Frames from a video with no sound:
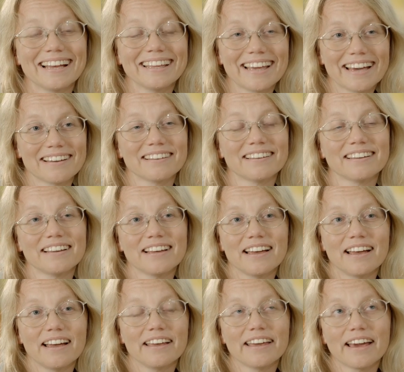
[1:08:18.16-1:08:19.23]
Yeah,
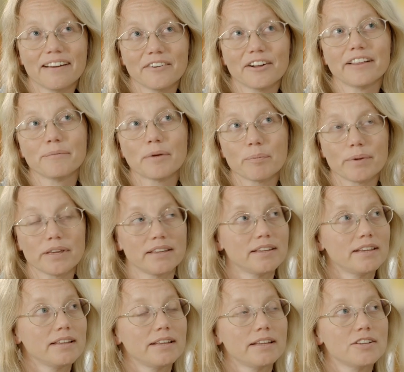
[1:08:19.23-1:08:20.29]
yeah, well, maybe
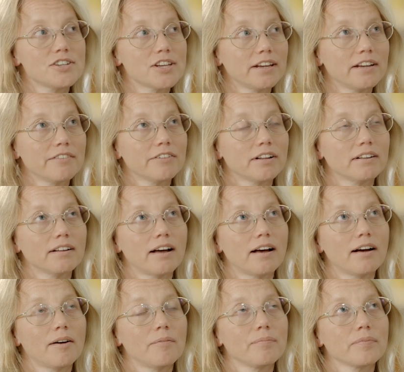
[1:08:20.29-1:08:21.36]
in, in general,
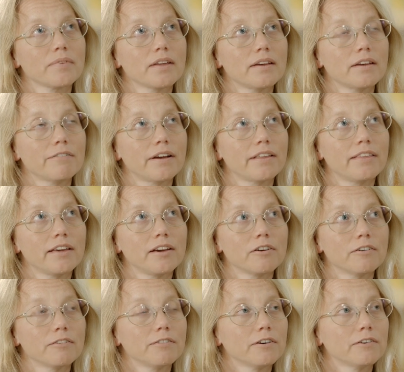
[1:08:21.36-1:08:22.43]
um, if I think
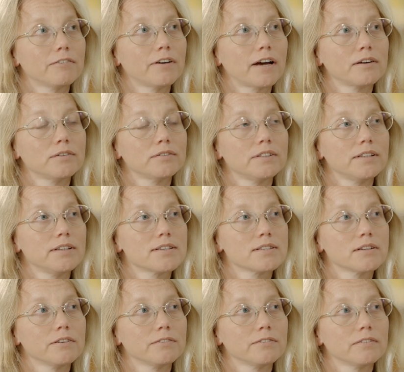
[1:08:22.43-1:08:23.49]
of, of,
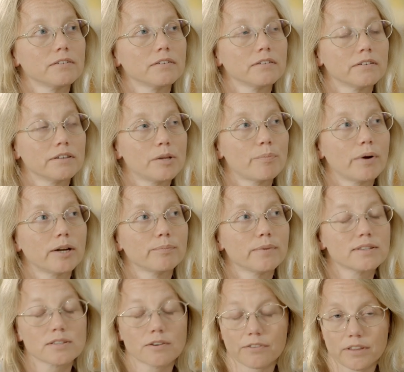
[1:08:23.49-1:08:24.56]
faculties of or
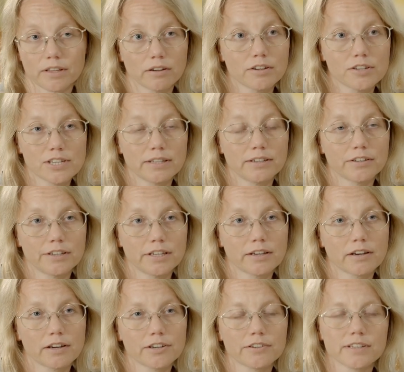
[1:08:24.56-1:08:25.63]
departments of theology in other
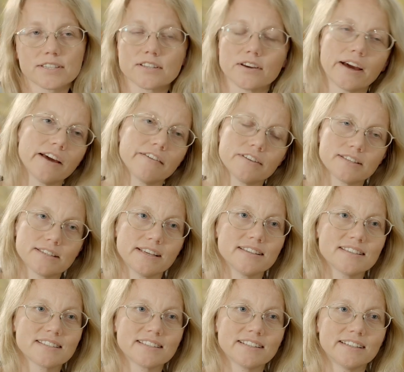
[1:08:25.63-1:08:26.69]
countries, so I have a
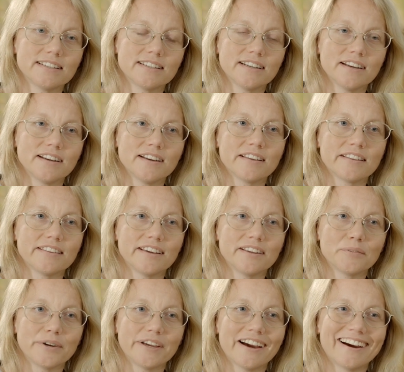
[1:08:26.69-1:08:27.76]
sense that
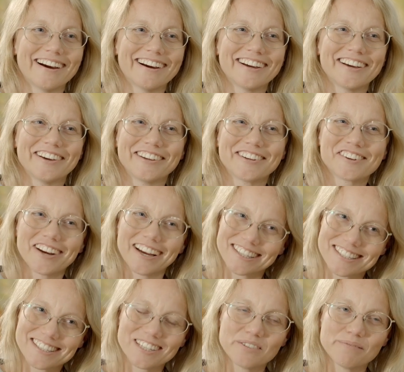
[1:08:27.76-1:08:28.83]
that we are uh,
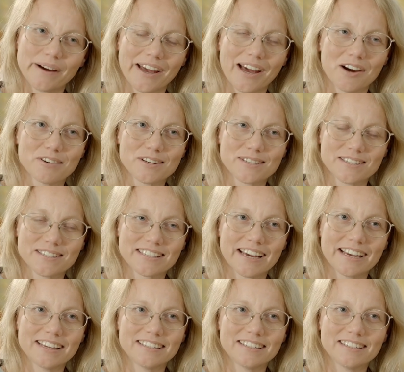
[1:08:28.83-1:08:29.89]
trusted by our
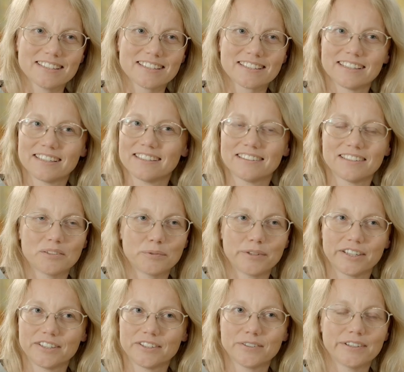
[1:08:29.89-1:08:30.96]
societies, that, that
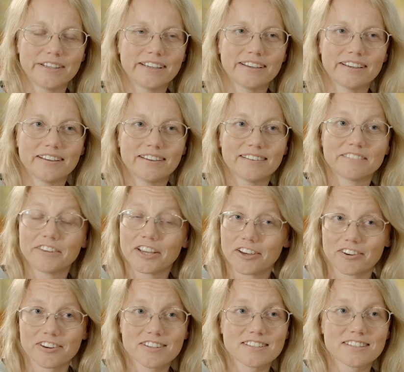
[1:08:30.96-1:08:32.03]
we are doing
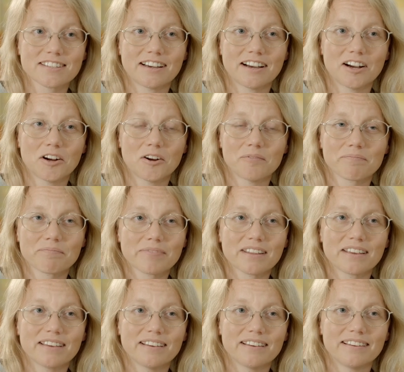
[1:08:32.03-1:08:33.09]
rigorous, um,
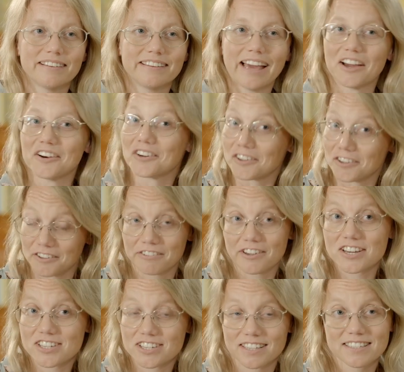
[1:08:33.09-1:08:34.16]
uh, yeah,
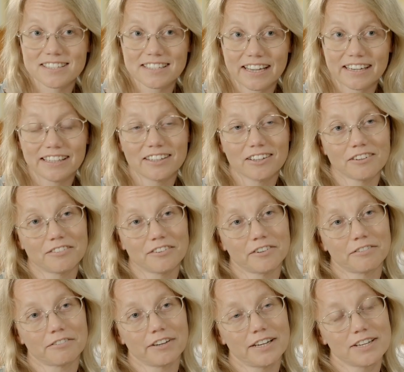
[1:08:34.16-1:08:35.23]
non-confessional study of,
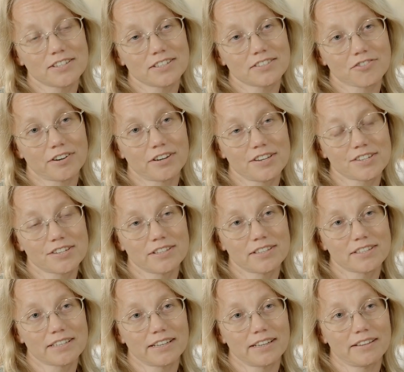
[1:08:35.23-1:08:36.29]
of religious
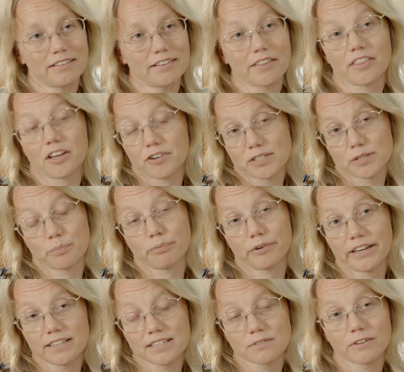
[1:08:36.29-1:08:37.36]
traditions, and that there is a
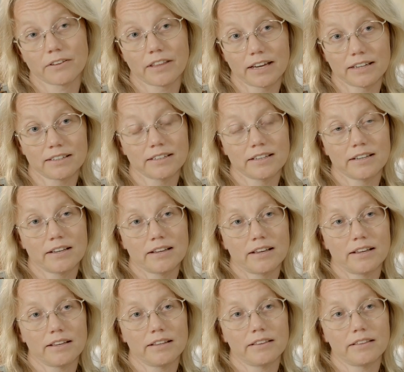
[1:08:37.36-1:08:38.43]
place for that
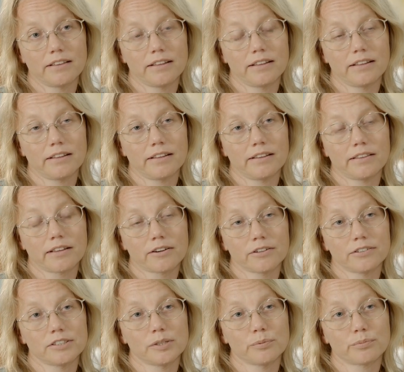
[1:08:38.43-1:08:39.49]
in the in the
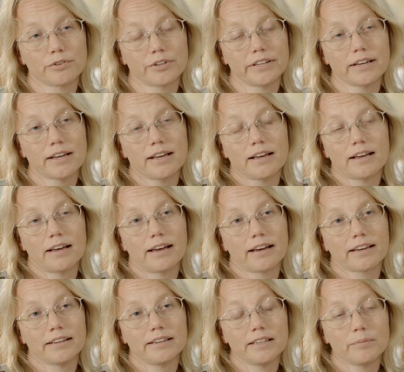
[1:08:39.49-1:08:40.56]
contemporary
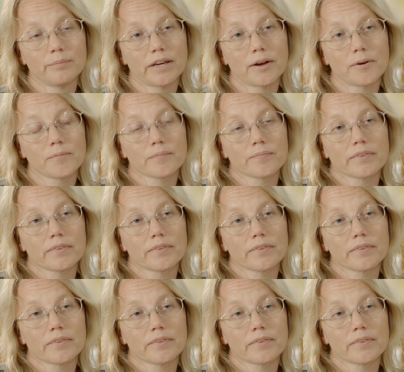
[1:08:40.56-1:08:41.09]
academia,